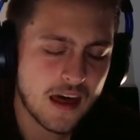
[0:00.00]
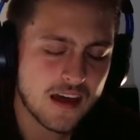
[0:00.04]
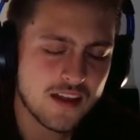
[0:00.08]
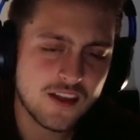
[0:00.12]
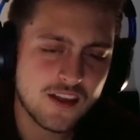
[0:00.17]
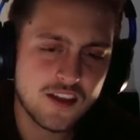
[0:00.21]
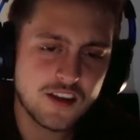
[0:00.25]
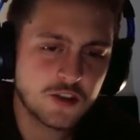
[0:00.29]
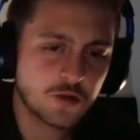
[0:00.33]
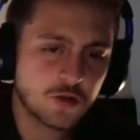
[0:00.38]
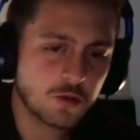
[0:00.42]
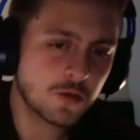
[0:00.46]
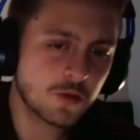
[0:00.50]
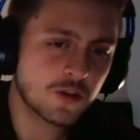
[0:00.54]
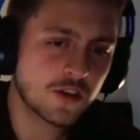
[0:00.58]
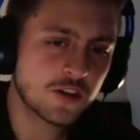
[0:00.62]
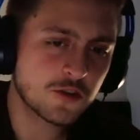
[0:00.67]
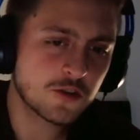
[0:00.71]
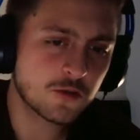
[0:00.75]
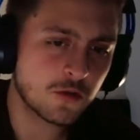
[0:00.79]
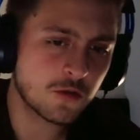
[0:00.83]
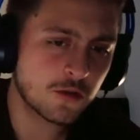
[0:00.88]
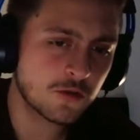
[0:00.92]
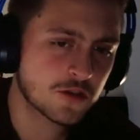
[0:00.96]
This
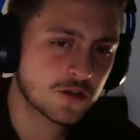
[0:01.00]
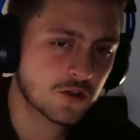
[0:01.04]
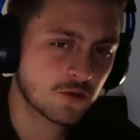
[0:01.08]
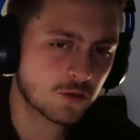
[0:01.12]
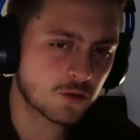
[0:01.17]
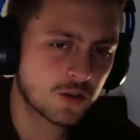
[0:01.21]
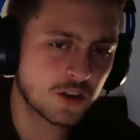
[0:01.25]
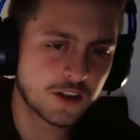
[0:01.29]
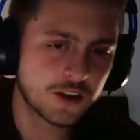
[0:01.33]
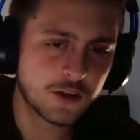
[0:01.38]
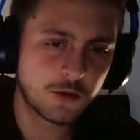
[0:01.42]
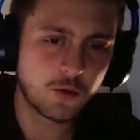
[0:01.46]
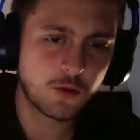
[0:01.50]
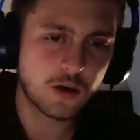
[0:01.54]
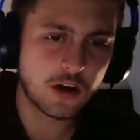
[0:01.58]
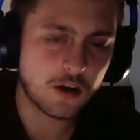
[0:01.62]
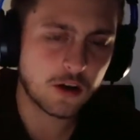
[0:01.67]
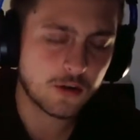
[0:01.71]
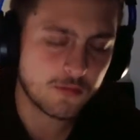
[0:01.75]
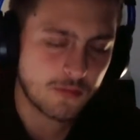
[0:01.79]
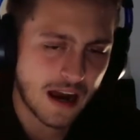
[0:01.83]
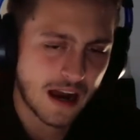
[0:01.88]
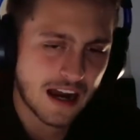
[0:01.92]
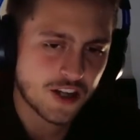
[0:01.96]
one was a really
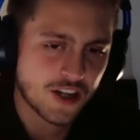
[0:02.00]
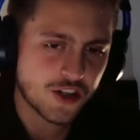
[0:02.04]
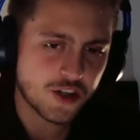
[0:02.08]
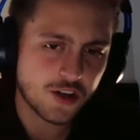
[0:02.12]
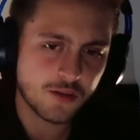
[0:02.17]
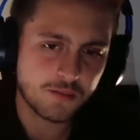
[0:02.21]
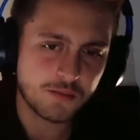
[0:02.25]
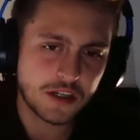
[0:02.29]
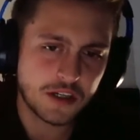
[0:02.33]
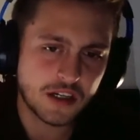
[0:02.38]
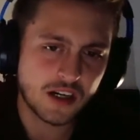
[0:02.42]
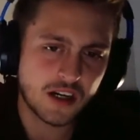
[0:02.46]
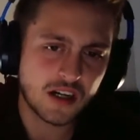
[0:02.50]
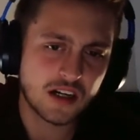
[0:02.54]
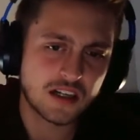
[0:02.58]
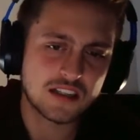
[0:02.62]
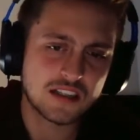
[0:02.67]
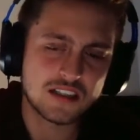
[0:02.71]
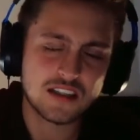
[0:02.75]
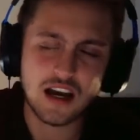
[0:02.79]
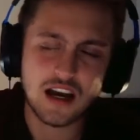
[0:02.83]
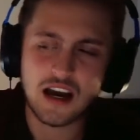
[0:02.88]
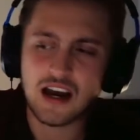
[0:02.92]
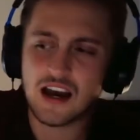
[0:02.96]
weird matchup
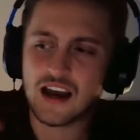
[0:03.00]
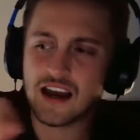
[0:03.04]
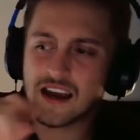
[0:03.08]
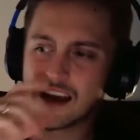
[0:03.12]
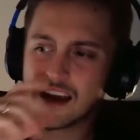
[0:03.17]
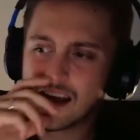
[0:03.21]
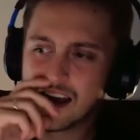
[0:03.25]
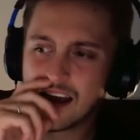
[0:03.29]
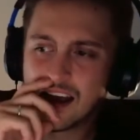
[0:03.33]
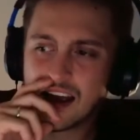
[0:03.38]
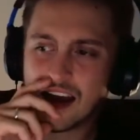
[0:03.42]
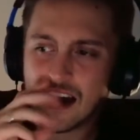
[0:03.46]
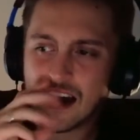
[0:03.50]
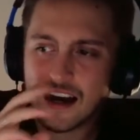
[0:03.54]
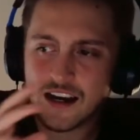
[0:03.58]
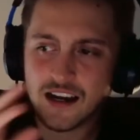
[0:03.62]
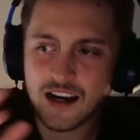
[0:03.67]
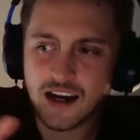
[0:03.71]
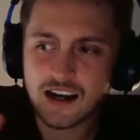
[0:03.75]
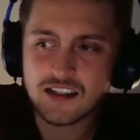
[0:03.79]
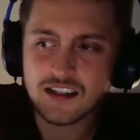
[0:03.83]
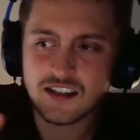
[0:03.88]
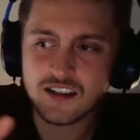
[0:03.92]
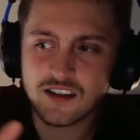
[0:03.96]
because I
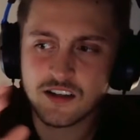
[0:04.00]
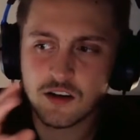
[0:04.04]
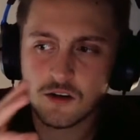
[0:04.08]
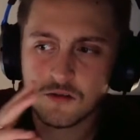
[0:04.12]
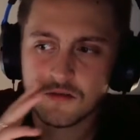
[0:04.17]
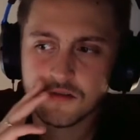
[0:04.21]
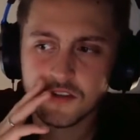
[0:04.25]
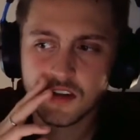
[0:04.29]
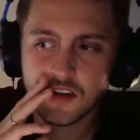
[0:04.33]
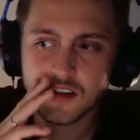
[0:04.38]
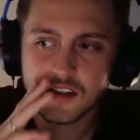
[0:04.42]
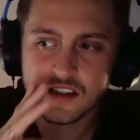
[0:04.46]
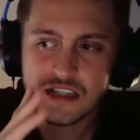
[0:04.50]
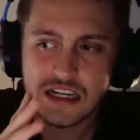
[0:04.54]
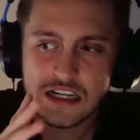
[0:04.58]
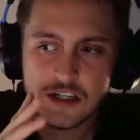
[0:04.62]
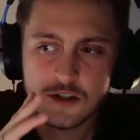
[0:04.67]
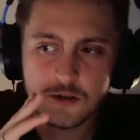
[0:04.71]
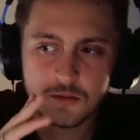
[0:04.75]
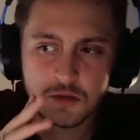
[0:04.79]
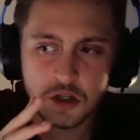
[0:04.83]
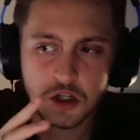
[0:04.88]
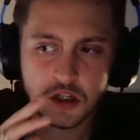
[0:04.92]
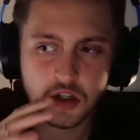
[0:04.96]
honestly don't feel like
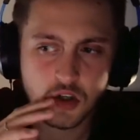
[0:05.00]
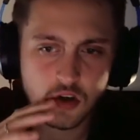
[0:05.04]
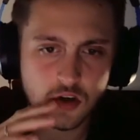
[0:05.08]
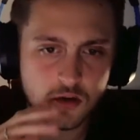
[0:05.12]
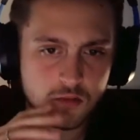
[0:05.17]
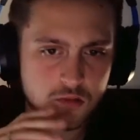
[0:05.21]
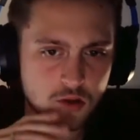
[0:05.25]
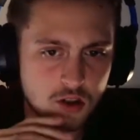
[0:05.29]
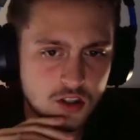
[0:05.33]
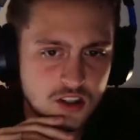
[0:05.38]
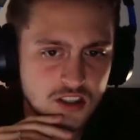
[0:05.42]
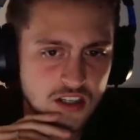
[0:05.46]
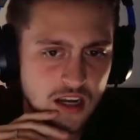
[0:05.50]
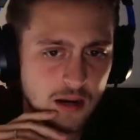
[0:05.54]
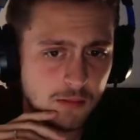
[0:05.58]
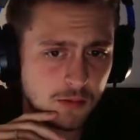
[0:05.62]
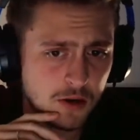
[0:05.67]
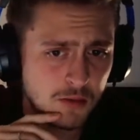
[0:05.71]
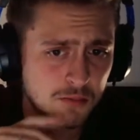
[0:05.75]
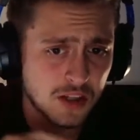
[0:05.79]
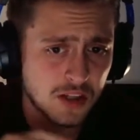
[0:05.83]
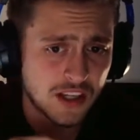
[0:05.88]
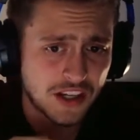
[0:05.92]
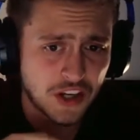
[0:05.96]
Daniel Berger or Brooks
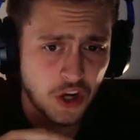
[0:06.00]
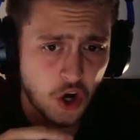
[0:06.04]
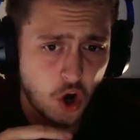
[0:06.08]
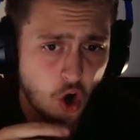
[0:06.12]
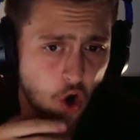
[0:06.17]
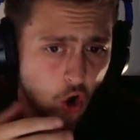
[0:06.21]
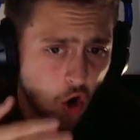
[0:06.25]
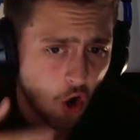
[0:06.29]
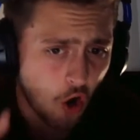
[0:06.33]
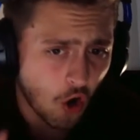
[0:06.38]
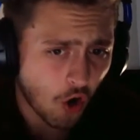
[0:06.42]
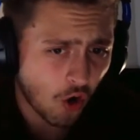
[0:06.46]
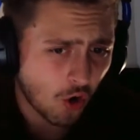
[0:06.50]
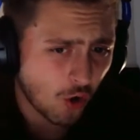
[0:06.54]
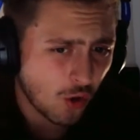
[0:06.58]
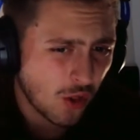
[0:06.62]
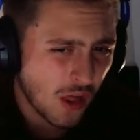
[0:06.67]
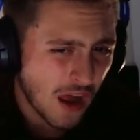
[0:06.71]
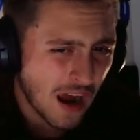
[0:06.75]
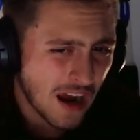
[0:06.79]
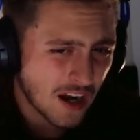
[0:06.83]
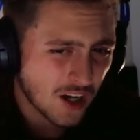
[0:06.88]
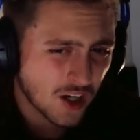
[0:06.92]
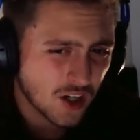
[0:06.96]
Koepka played all
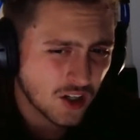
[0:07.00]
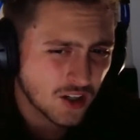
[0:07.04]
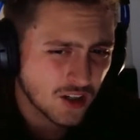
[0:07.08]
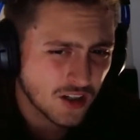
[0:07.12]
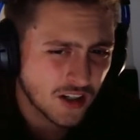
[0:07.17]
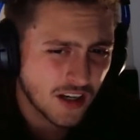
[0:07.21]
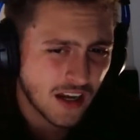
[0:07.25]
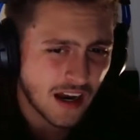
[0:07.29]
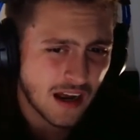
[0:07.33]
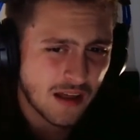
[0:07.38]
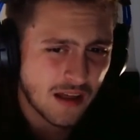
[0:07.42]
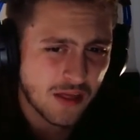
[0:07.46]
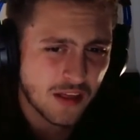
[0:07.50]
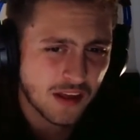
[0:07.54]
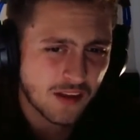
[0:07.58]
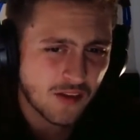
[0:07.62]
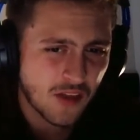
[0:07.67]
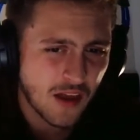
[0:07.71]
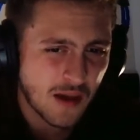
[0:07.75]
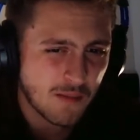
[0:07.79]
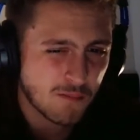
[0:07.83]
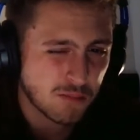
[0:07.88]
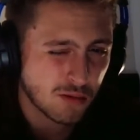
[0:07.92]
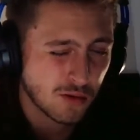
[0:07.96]
that good. I think
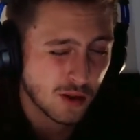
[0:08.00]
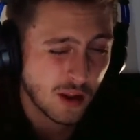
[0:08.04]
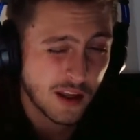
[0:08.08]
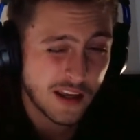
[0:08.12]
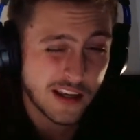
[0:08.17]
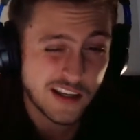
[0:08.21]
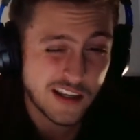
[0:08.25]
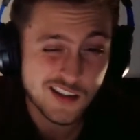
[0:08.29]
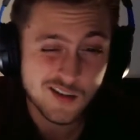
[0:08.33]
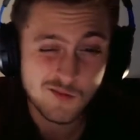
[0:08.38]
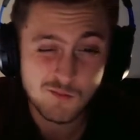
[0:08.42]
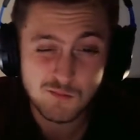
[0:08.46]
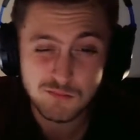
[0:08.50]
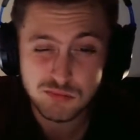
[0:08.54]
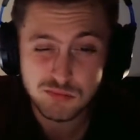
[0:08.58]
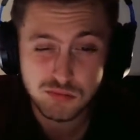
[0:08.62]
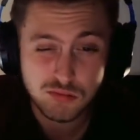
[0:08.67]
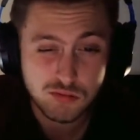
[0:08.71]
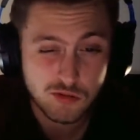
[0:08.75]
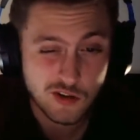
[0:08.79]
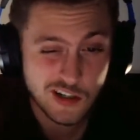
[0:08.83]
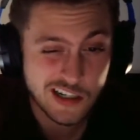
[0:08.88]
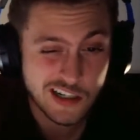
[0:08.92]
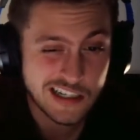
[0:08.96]
they played
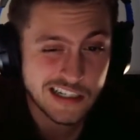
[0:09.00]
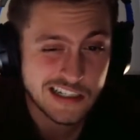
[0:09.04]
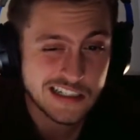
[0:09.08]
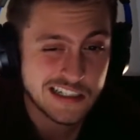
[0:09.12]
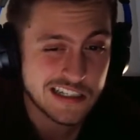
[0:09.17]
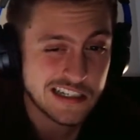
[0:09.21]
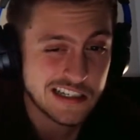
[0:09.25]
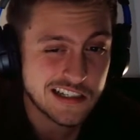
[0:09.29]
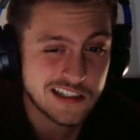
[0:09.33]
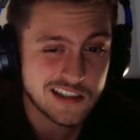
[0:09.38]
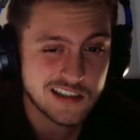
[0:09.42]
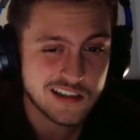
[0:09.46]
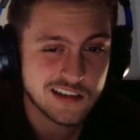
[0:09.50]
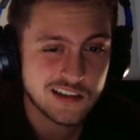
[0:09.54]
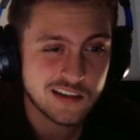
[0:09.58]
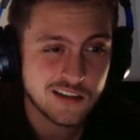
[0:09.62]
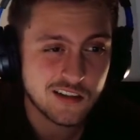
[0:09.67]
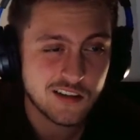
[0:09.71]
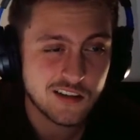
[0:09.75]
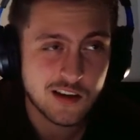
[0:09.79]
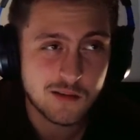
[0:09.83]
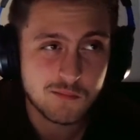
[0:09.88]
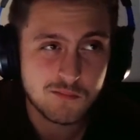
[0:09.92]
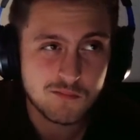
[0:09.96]
pretty
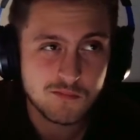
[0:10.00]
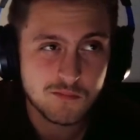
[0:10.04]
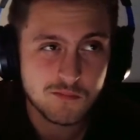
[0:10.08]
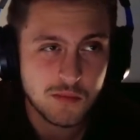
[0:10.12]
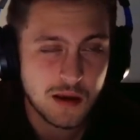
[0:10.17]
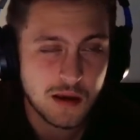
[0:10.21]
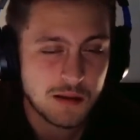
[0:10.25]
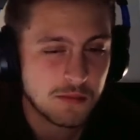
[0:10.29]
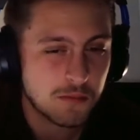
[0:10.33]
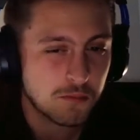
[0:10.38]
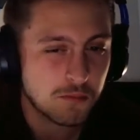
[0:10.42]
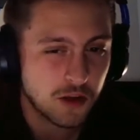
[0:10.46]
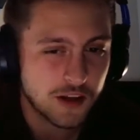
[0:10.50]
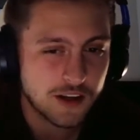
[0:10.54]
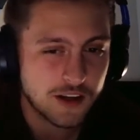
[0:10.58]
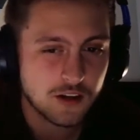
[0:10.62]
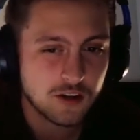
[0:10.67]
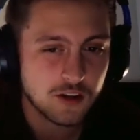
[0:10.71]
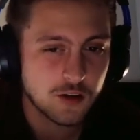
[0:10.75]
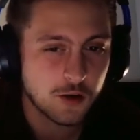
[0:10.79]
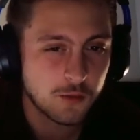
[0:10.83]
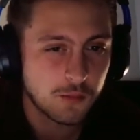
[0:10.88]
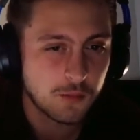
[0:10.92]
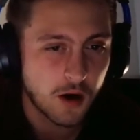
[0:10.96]
decent. They maybe played a
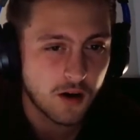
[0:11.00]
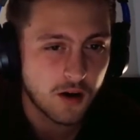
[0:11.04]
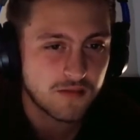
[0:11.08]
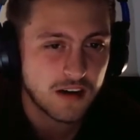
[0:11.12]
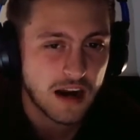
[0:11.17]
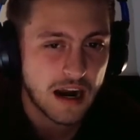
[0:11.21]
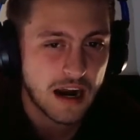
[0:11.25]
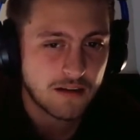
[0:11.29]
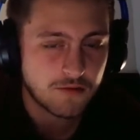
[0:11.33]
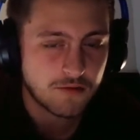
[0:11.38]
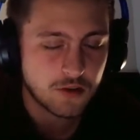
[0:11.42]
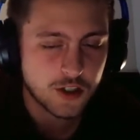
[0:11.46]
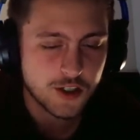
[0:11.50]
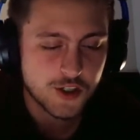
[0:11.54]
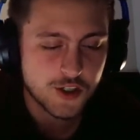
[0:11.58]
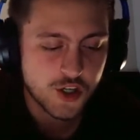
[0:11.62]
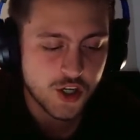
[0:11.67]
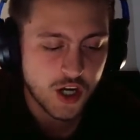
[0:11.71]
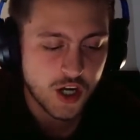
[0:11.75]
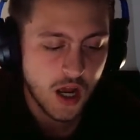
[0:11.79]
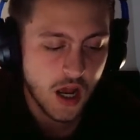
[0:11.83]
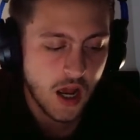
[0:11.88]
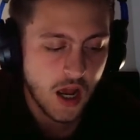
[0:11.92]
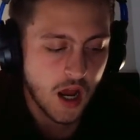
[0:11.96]
little above
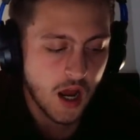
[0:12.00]
average.